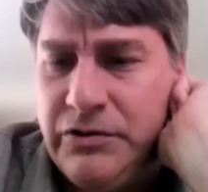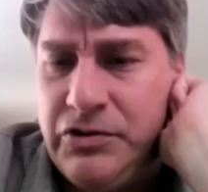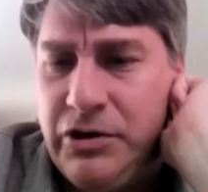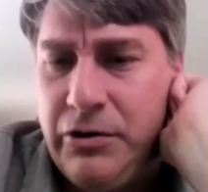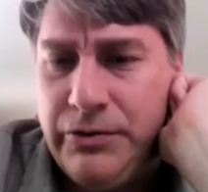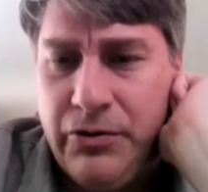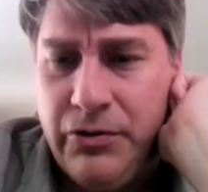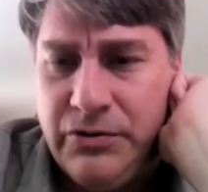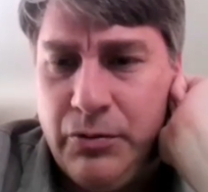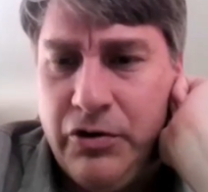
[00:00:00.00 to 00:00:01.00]
the child was going
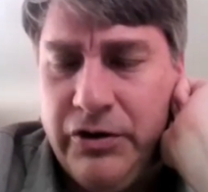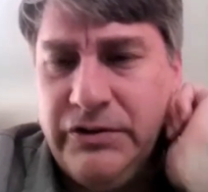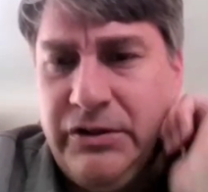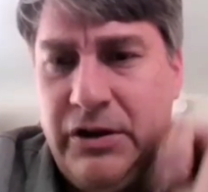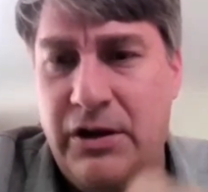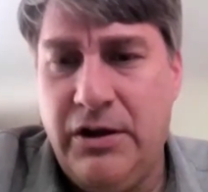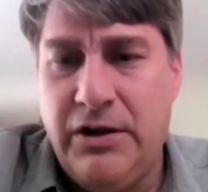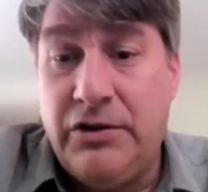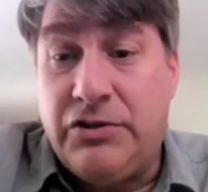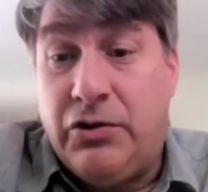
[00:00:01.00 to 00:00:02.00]
somewhere else.
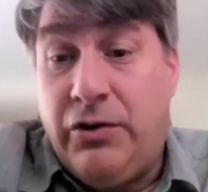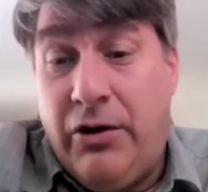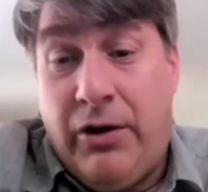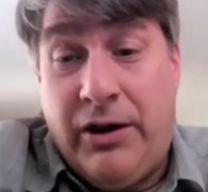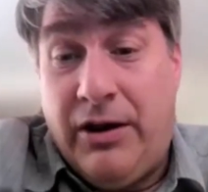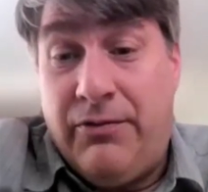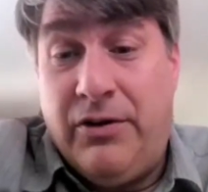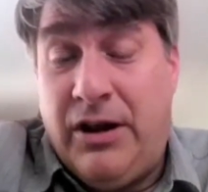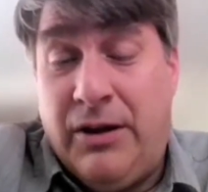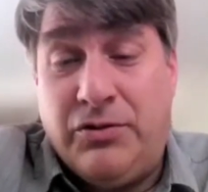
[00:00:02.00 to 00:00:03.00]
So now I have
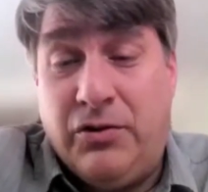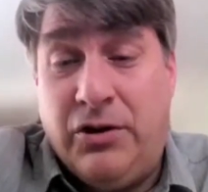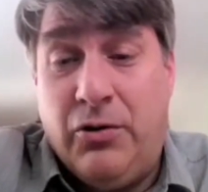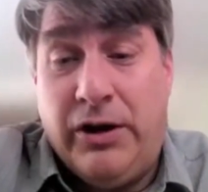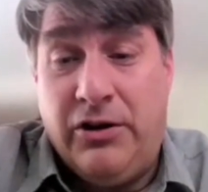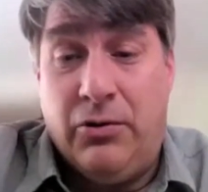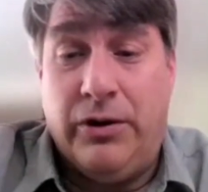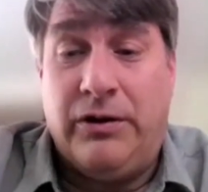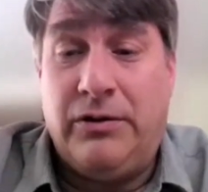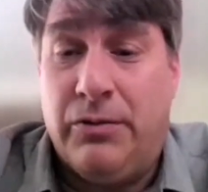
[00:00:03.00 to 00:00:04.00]
absolutely no idea
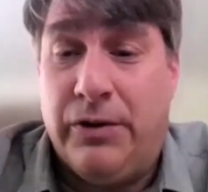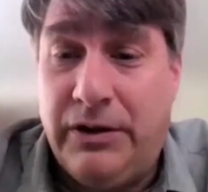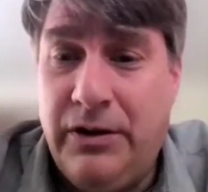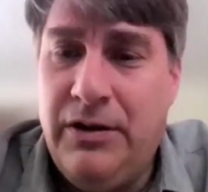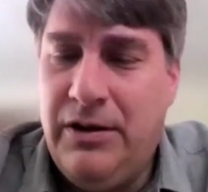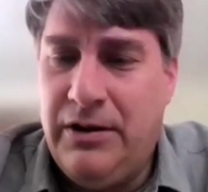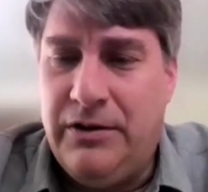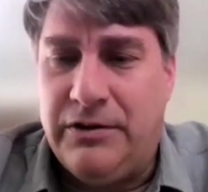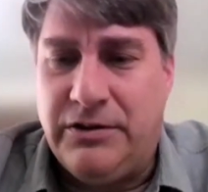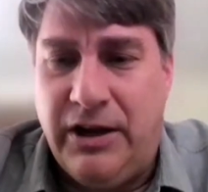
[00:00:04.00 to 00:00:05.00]
what
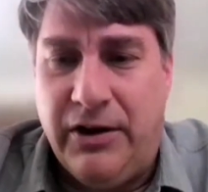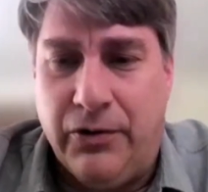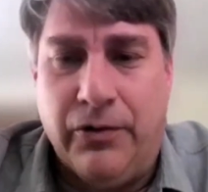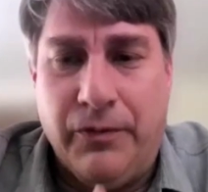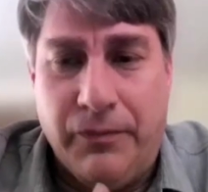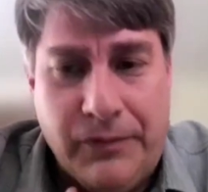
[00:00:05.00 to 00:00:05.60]
the standard